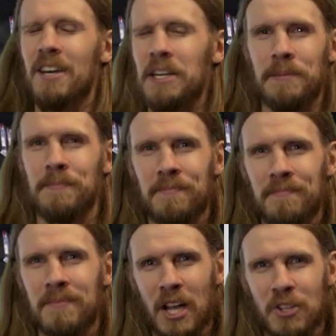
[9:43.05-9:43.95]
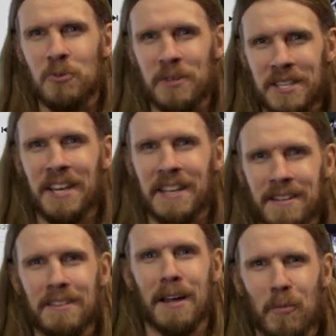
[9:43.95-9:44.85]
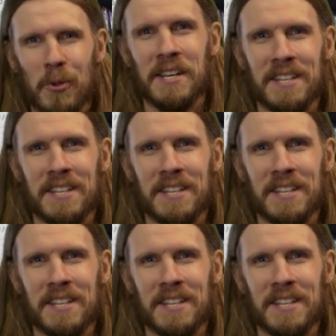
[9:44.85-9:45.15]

Uh, I just really like it. I'm really